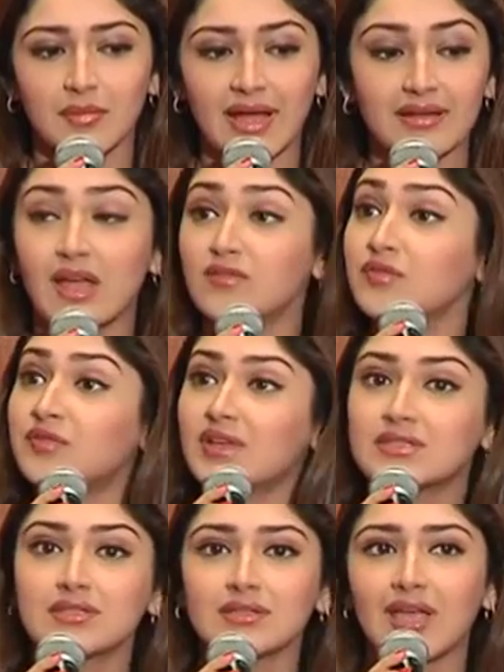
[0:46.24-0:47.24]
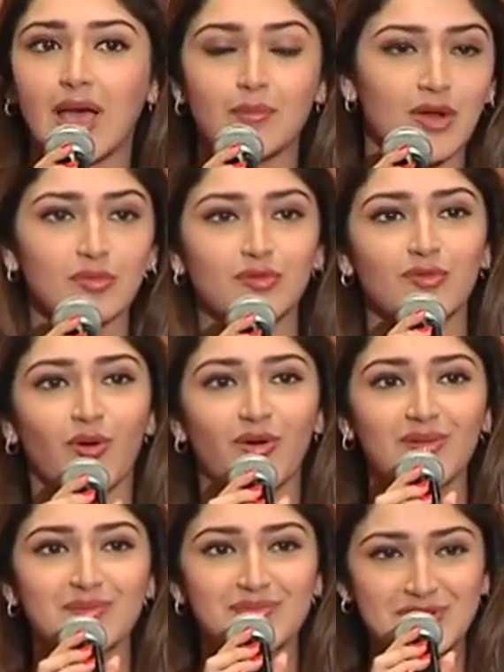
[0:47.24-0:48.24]
I'd never faced the camera
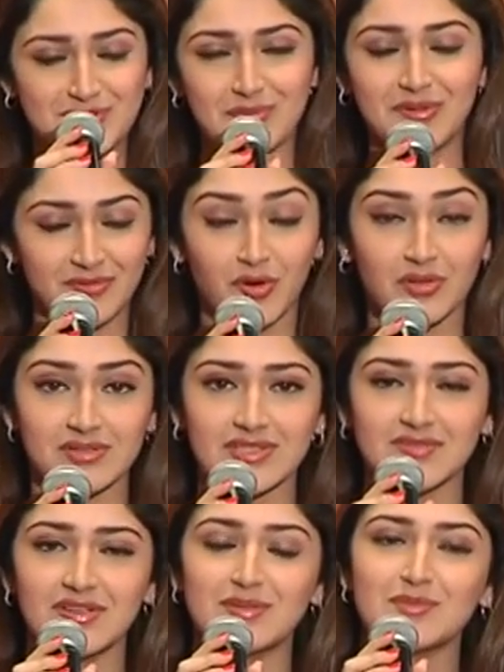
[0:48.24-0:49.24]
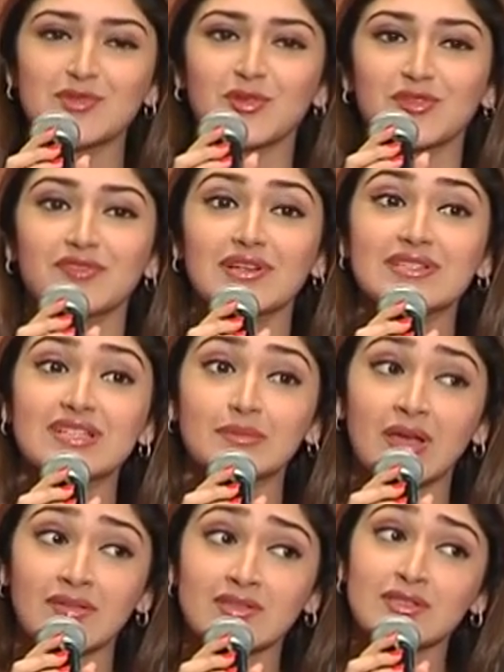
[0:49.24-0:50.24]
before this film. So the first
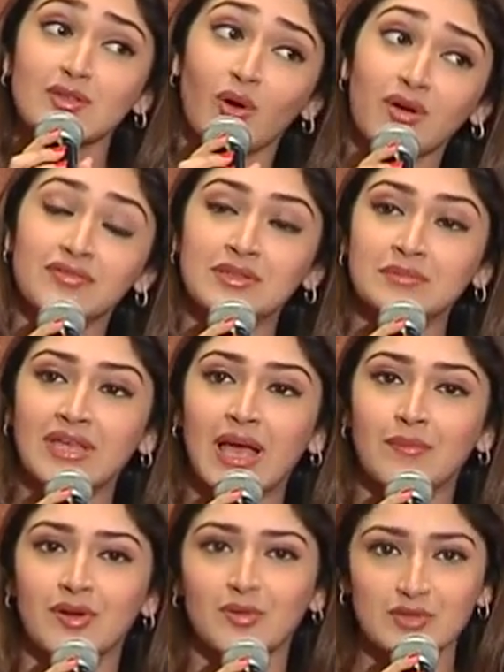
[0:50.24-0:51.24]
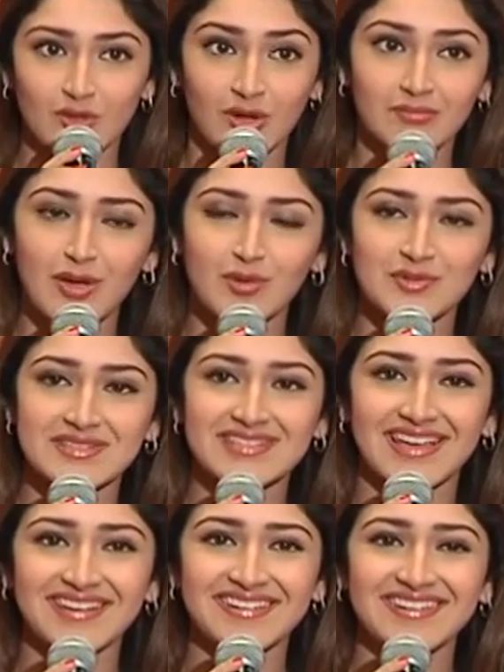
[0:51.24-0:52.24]
time I even saw a film camera was on my own
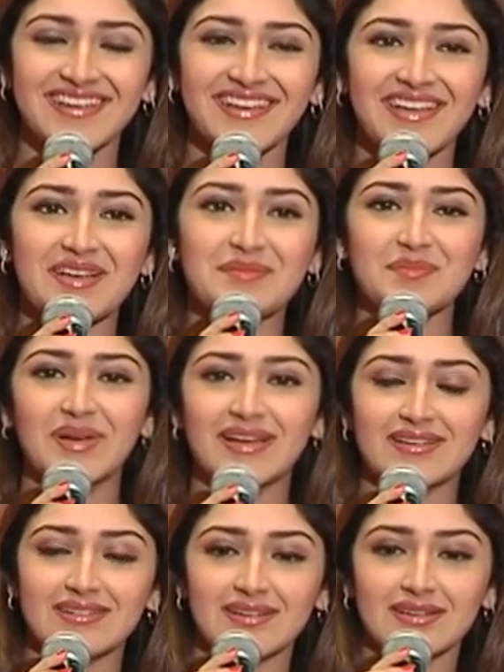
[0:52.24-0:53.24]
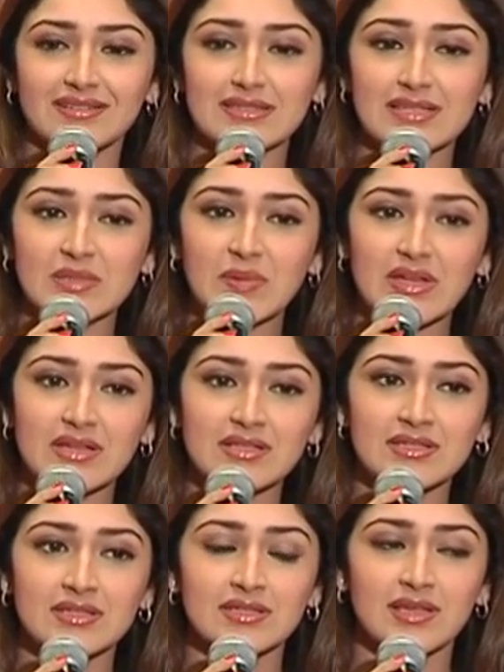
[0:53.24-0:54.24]
set. But this
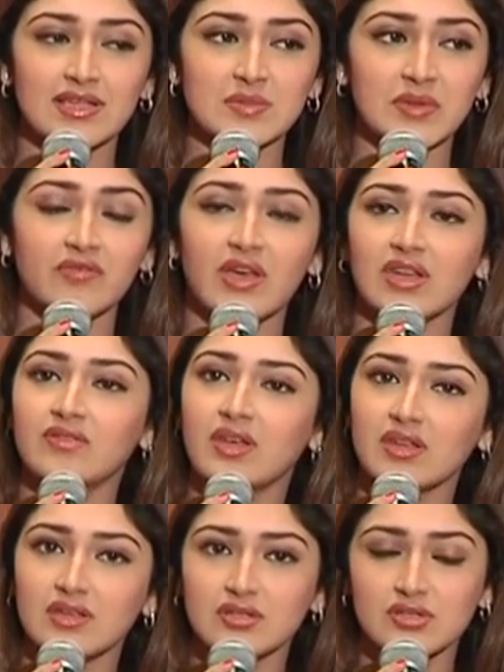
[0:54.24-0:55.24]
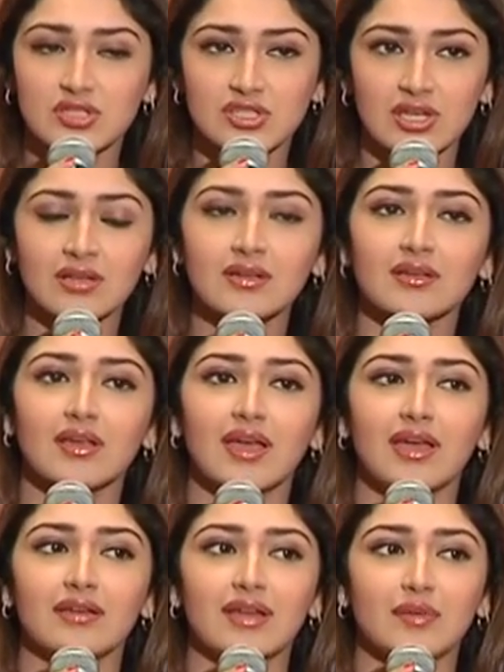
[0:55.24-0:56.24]
experience has been very, very enriching
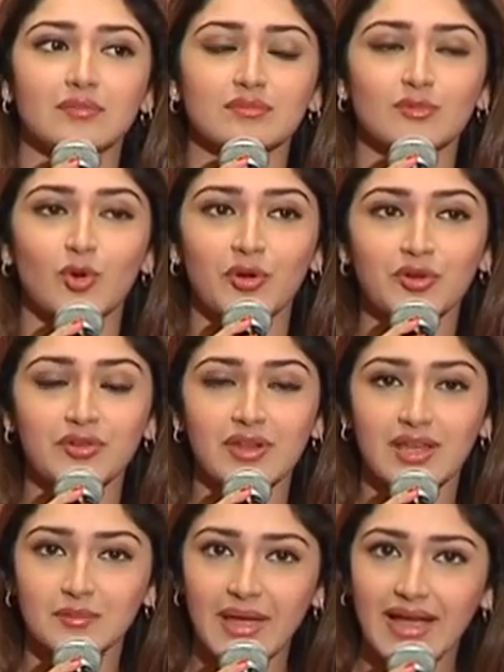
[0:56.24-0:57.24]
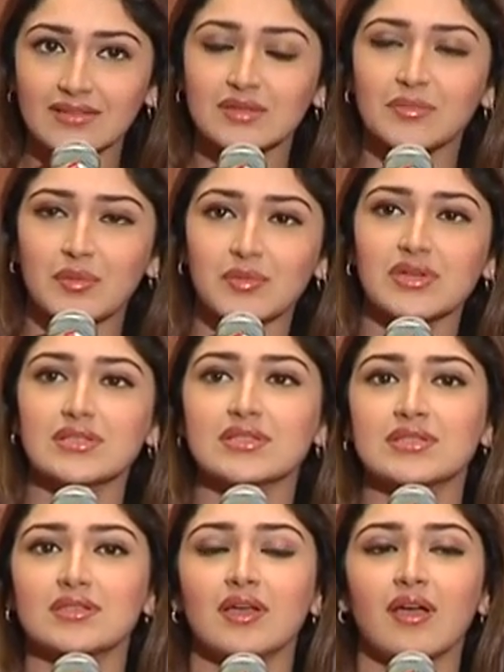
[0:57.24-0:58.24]
and I'm going to take back the
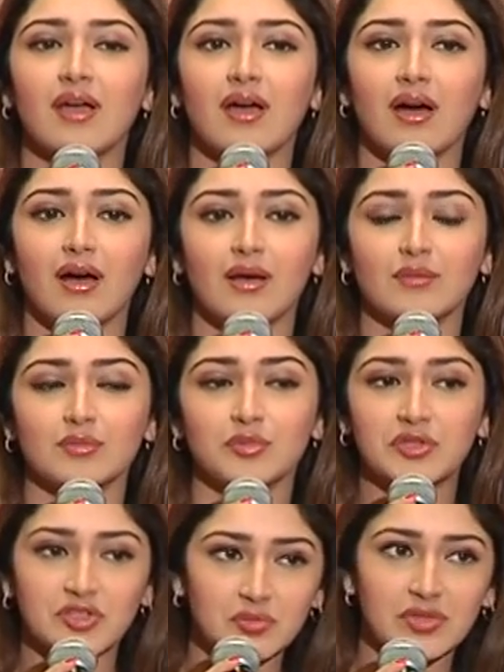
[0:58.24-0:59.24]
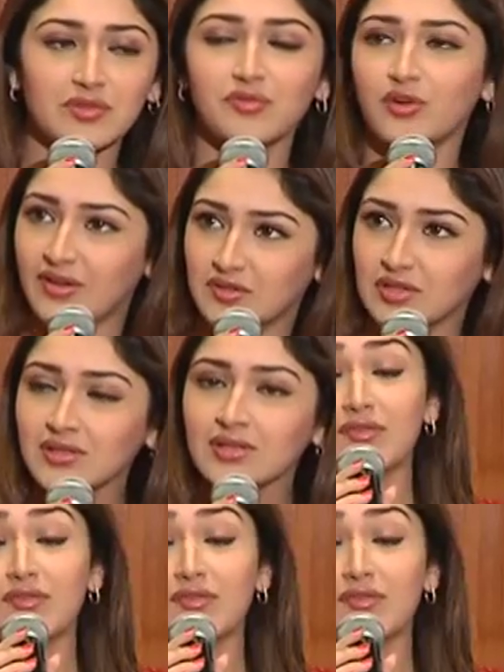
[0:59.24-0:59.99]
memories with me forever.